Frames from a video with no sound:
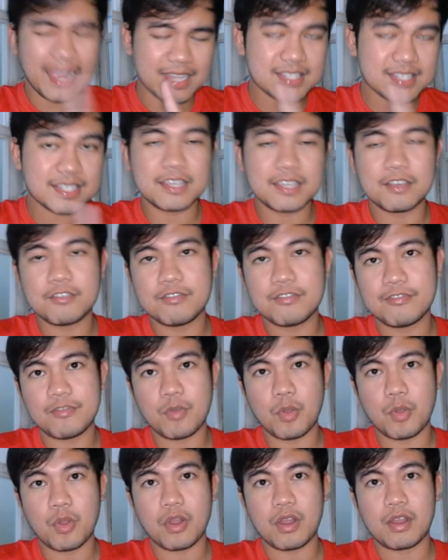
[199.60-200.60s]
asking
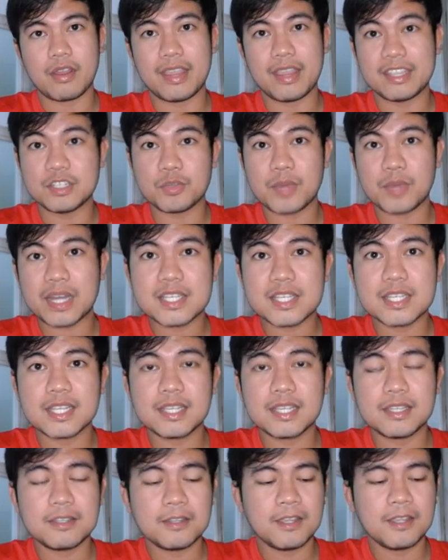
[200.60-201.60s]
for a
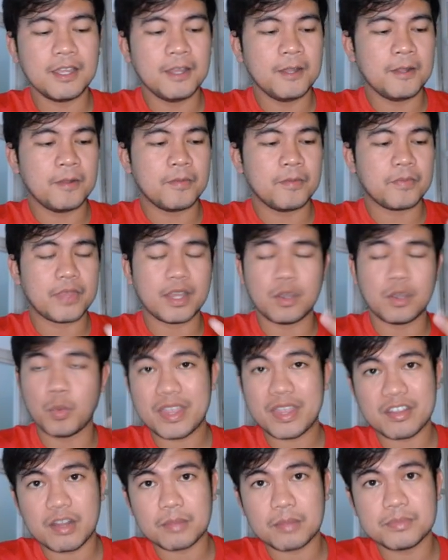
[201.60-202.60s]
direction, uh,
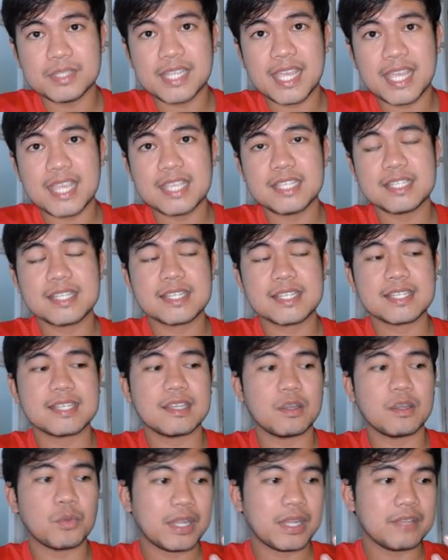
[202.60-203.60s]
weather updates,
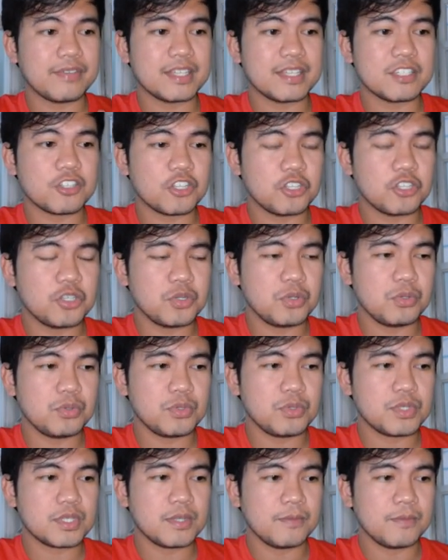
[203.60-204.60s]
relevant
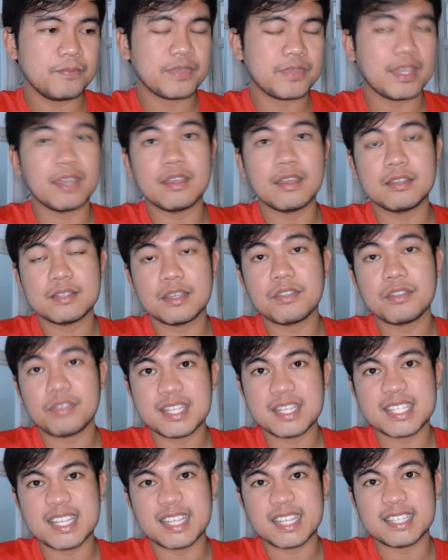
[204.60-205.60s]
news, and
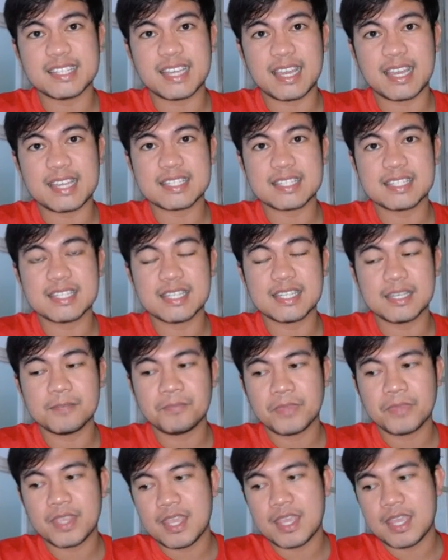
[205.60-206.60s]
things like that.
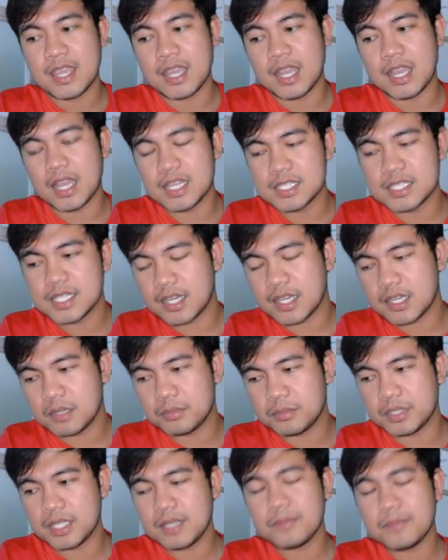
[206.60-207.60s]

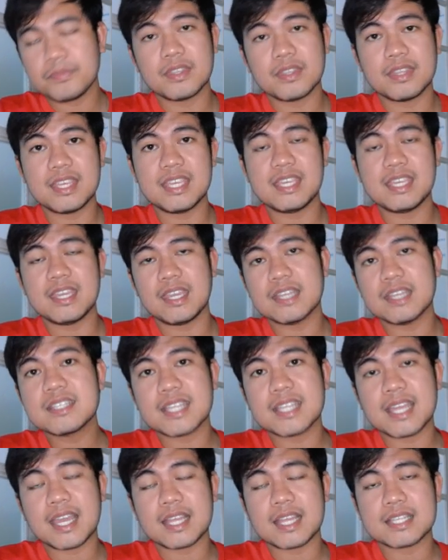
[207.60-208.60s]
Undeniably, the
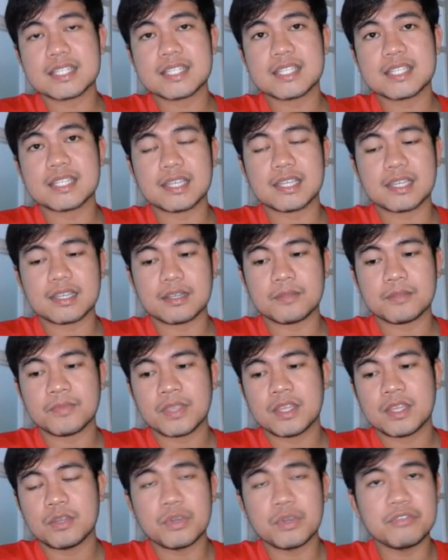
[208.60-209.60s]
internet uh,
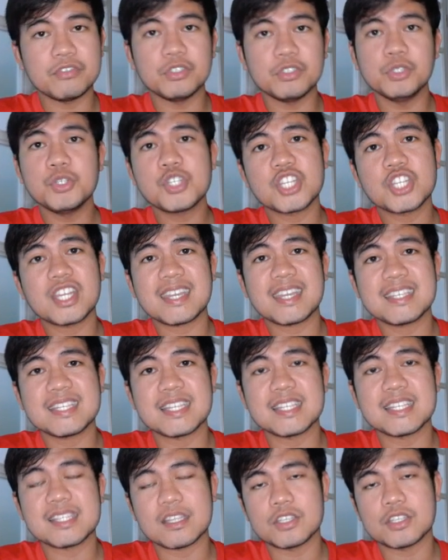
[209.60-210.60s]

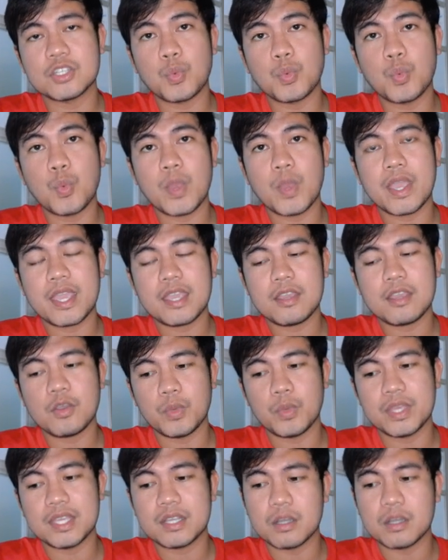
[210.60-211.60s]
revolutionizes the way
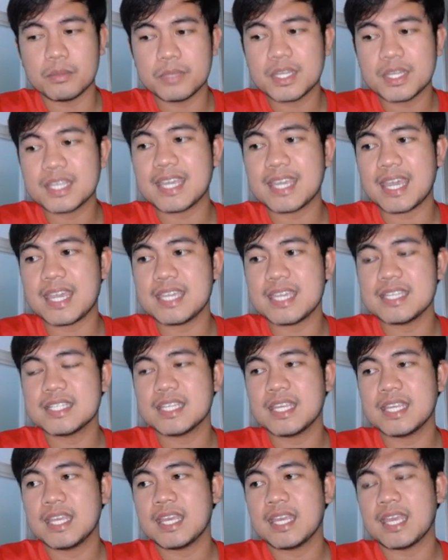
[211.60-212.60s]
we
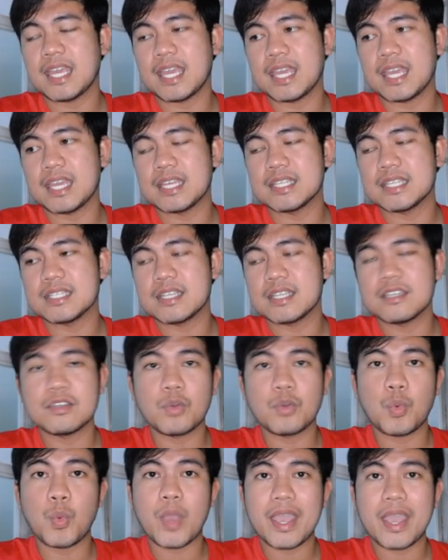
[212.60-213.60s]
communicate and
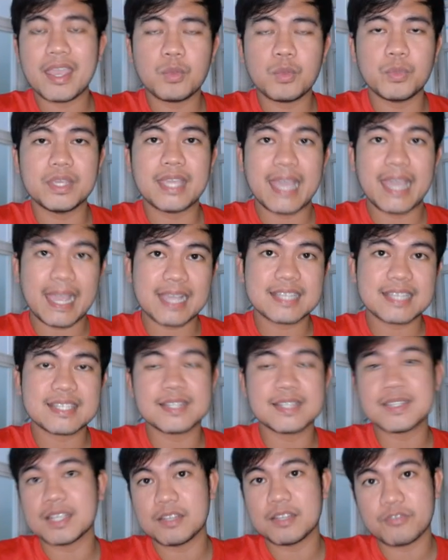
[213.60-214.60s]
the way we
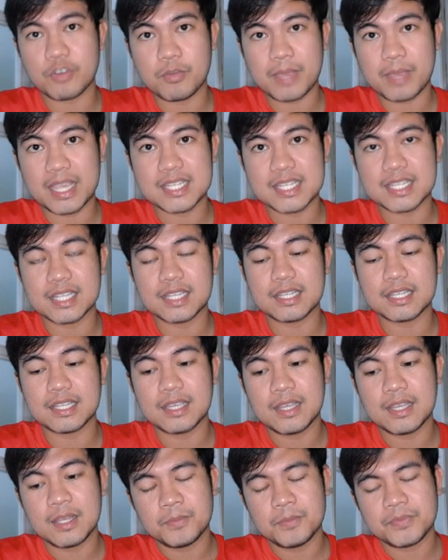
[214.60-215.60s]
access
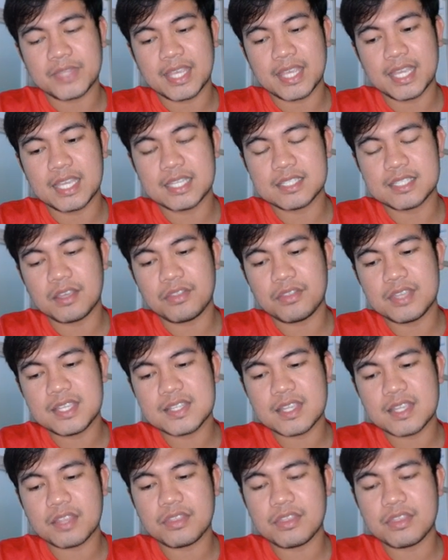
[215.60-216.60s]
information. And
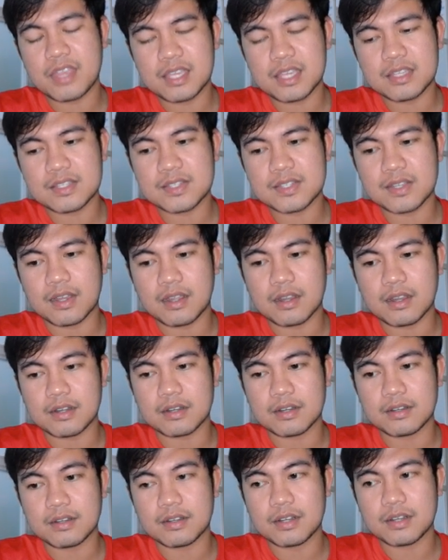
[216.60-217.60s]
these things
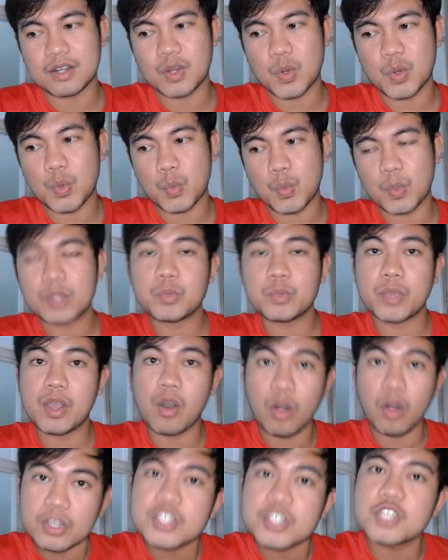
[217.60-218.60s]
are what we
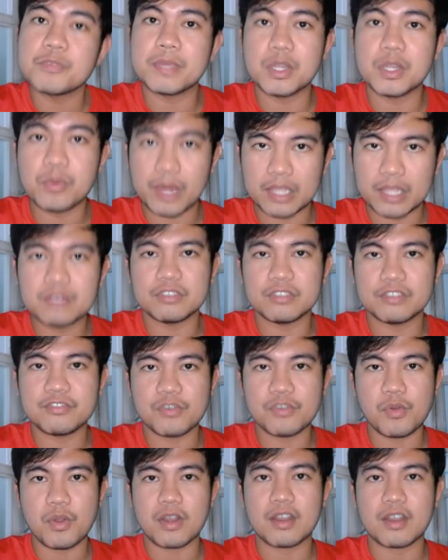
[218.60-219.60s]
all should be grateful
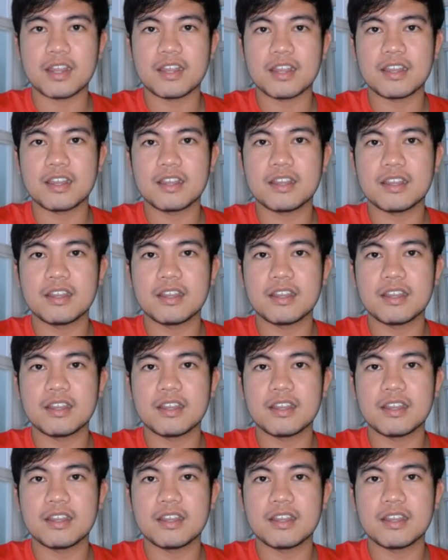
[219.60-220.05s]
for.